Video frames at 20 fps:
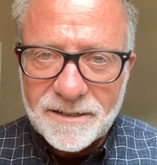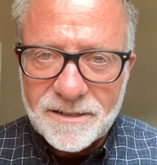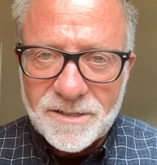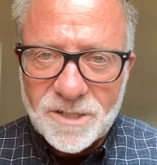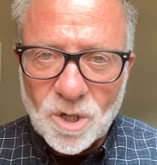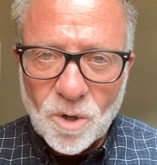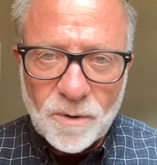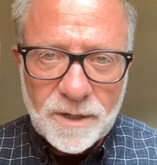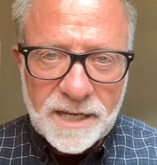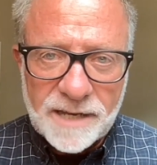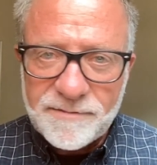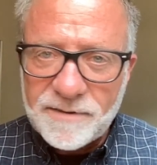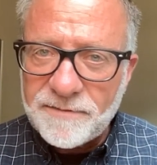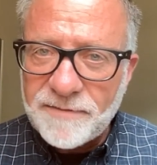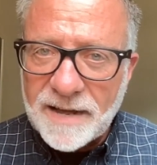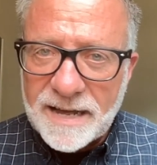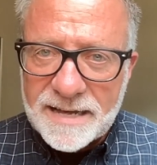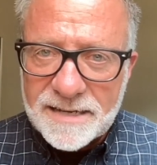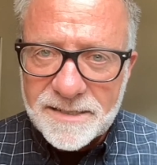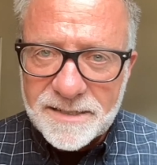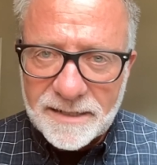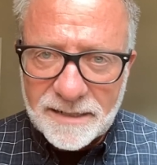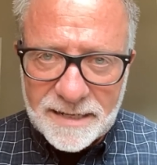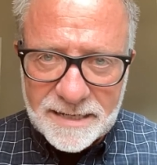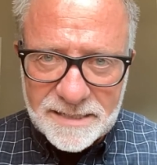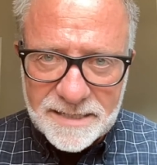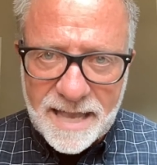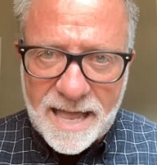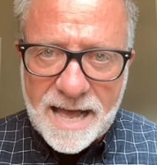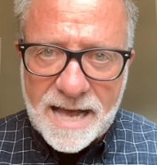Don't give advice
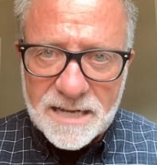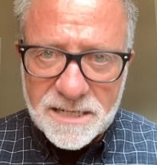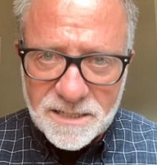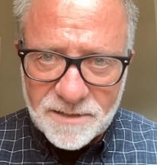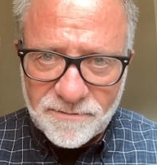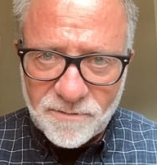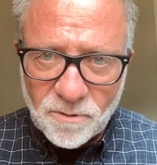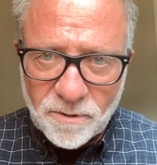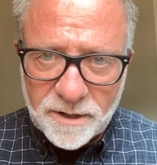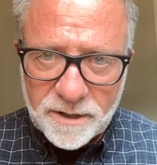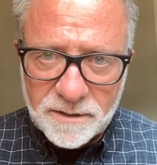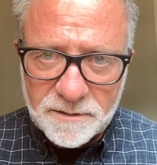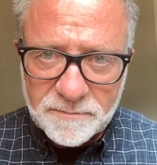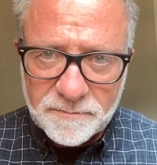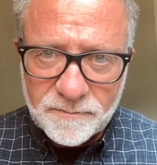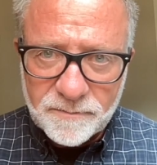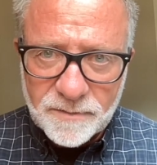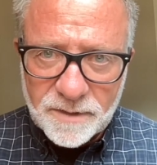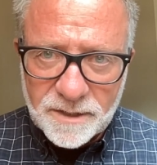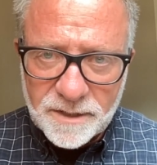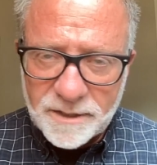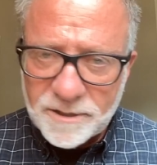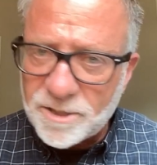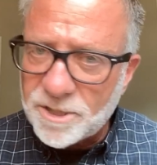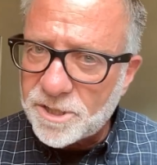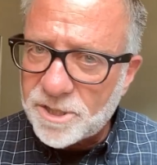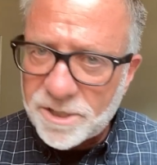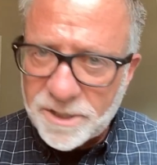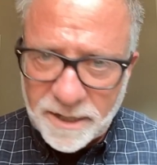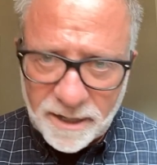unless asked for it.
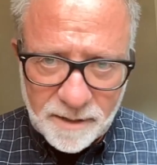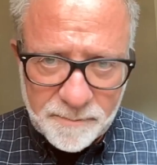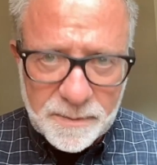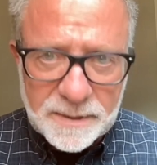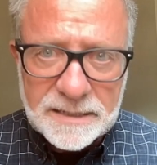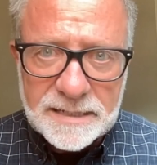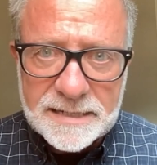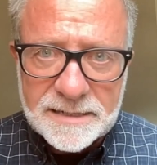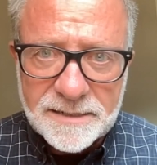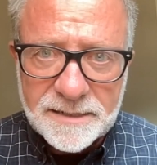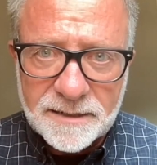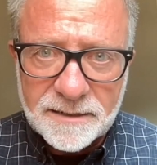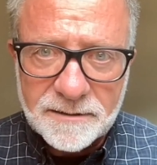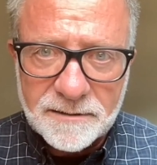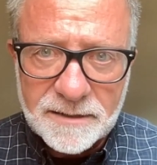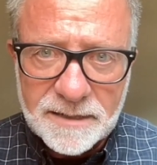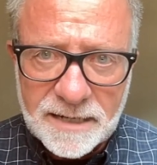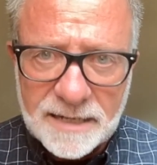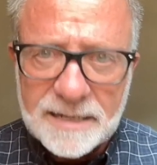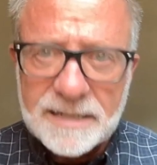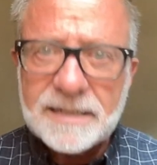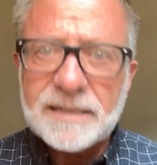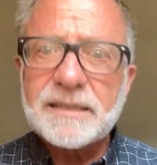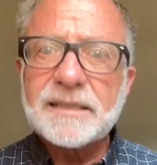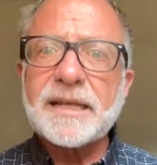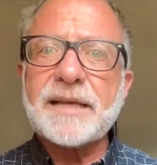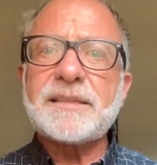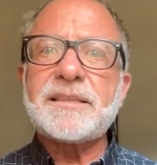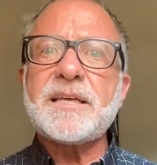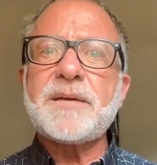Just shut up and listen.
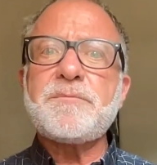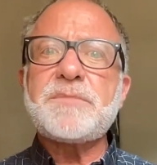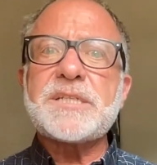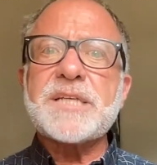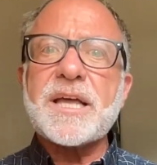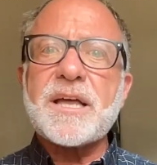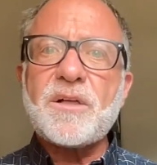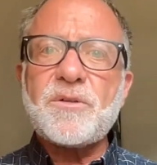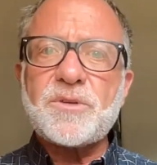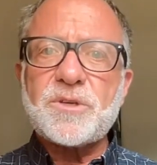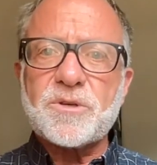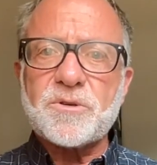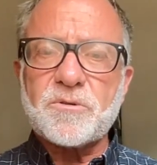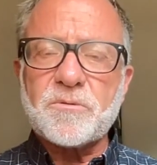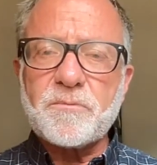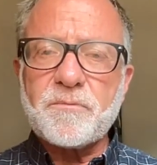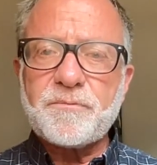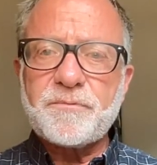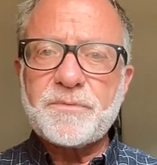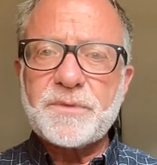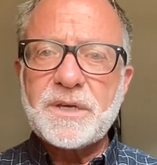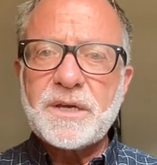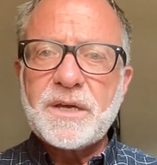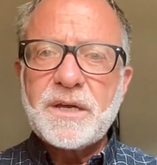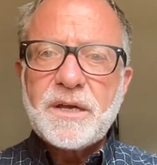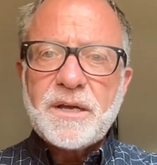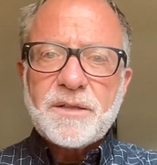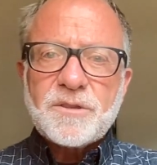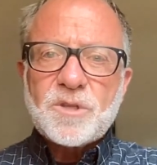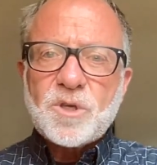Let them tell you.
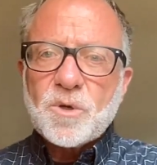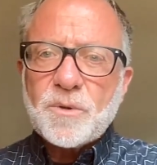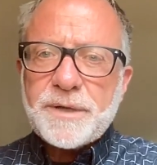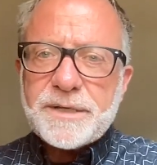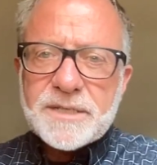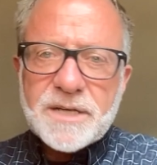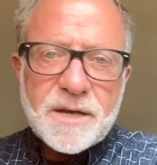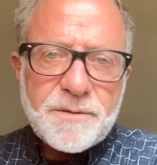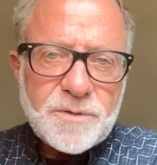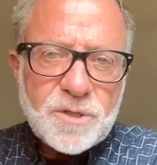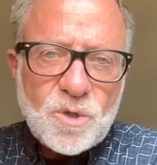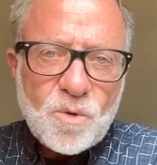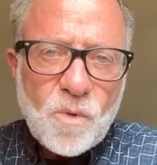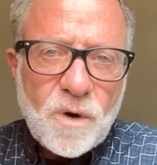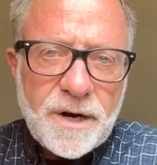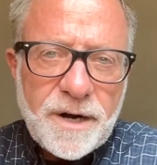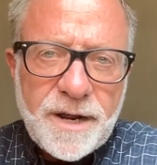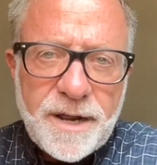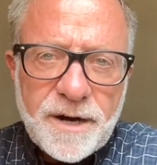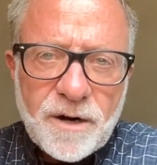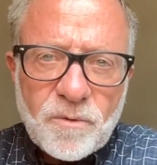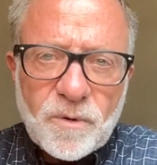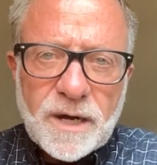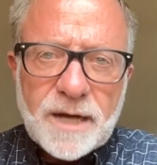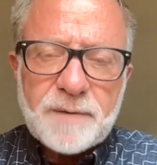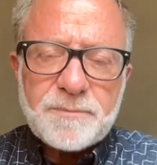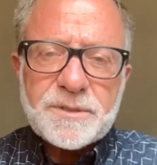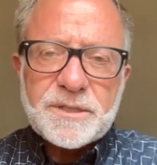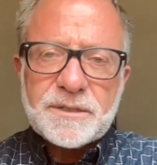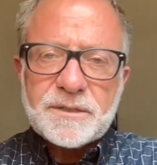The only times you want to
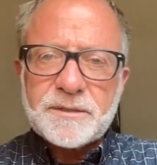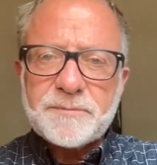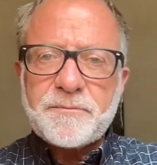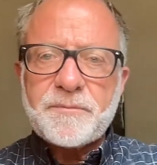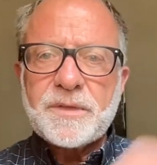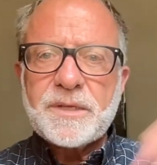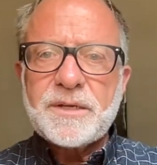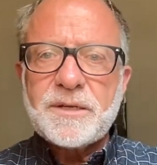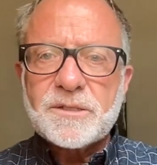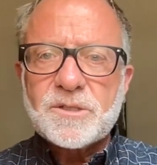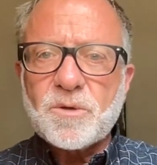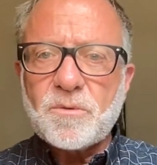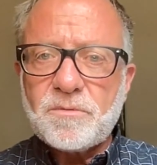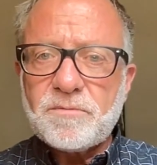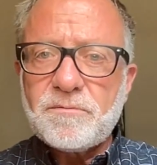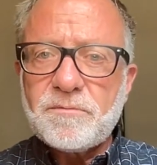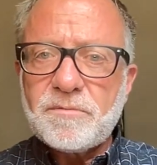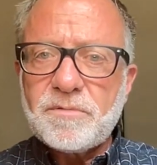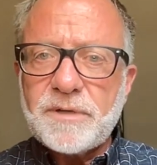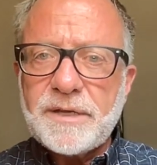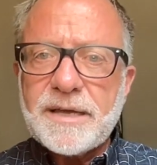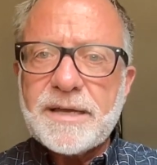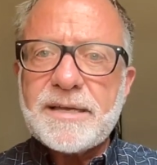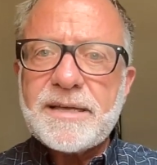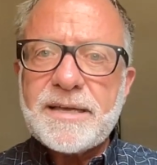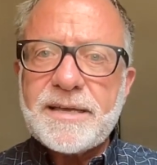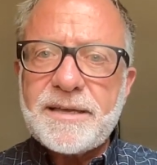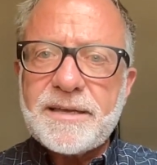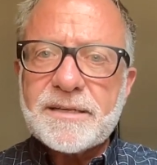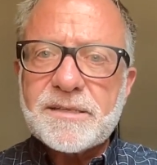interrupt, so
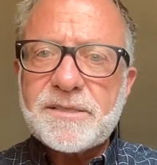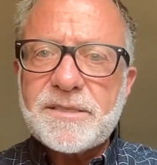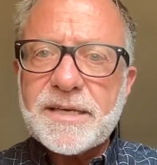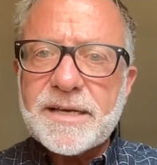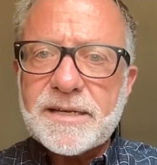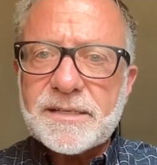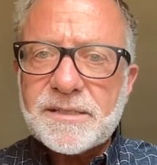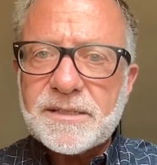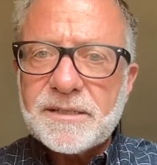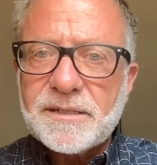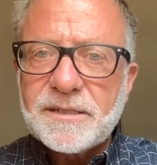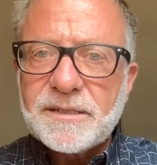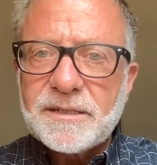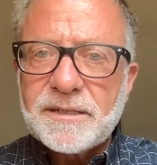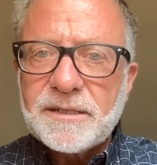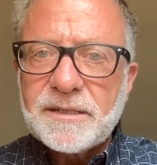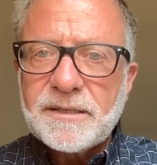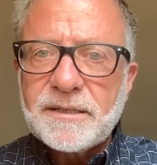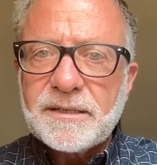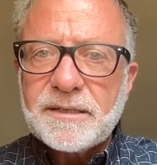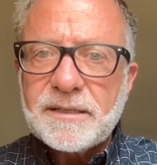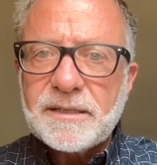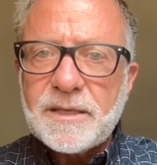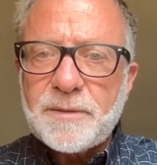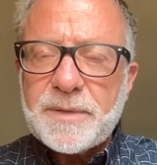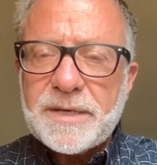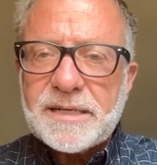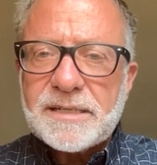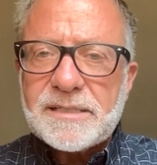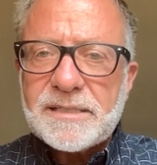is this. Let
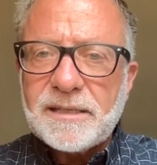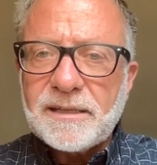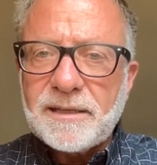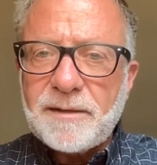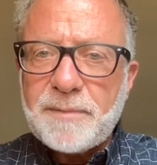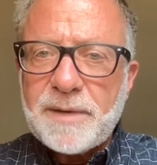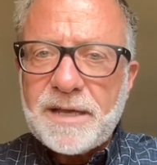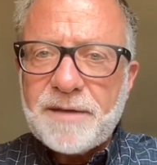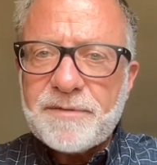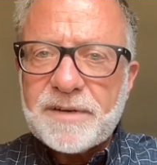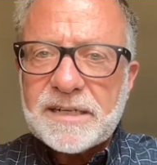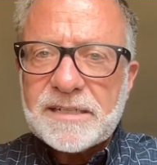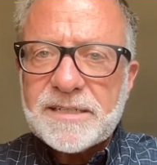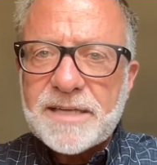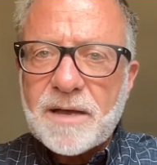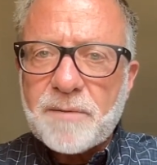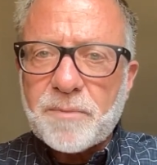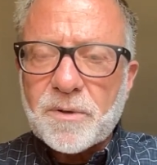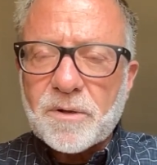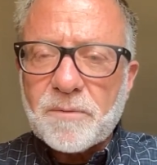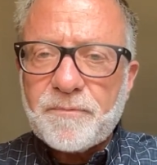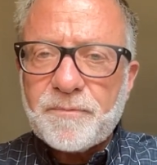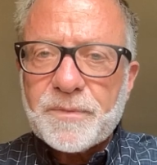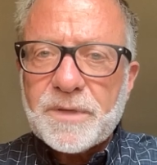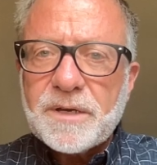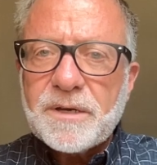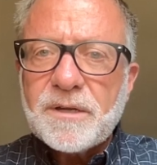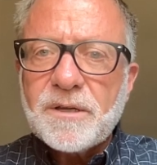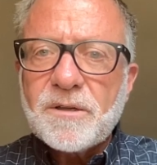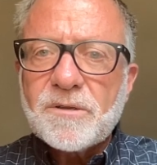me give an example.
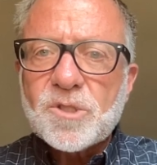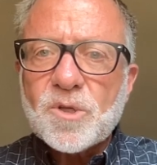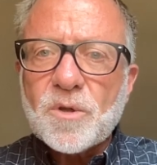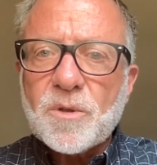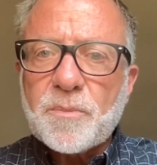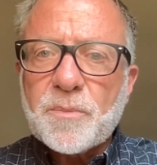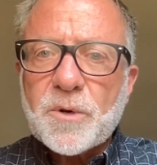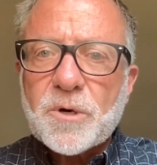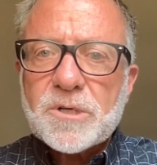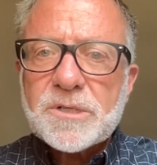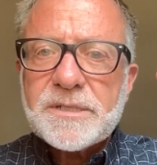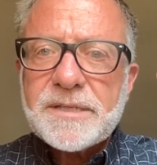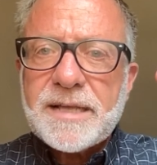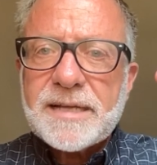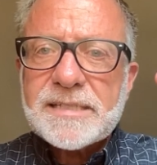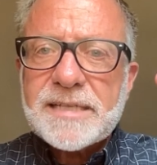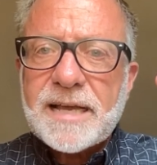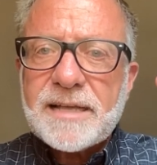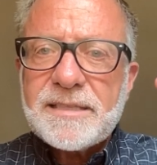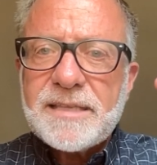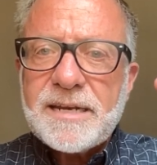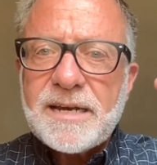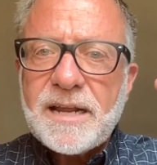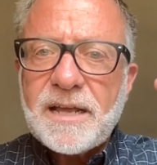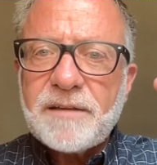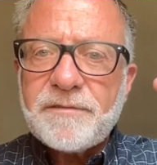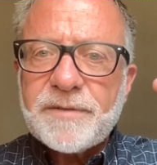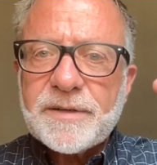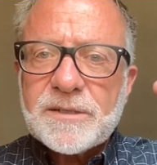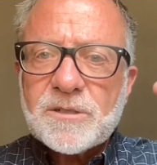So the person that's had the
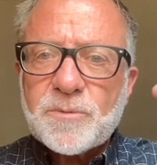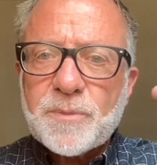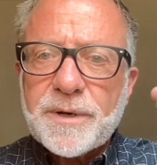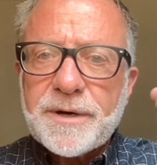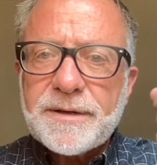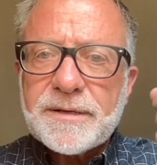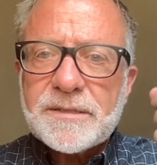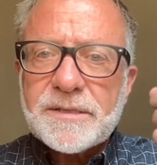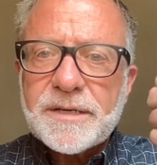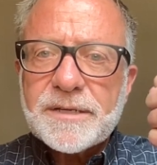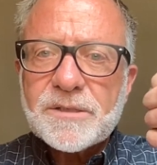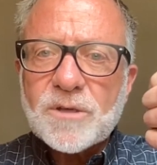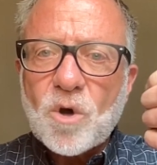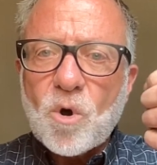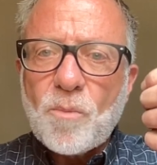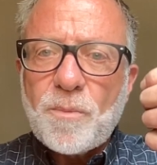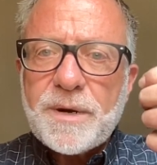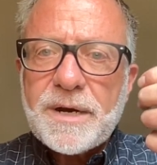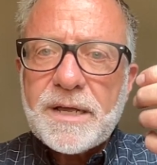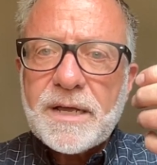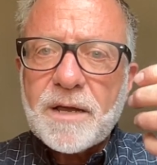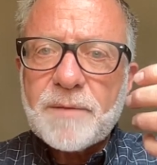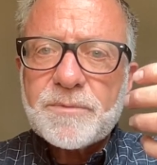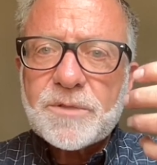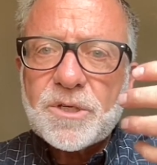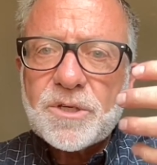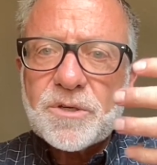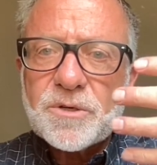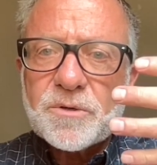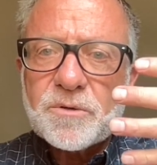negative experience is opening up
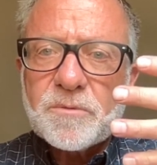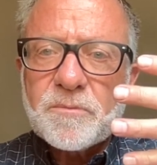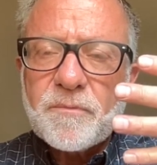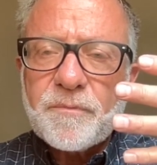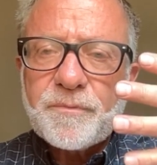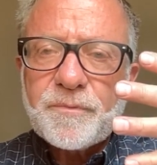to you,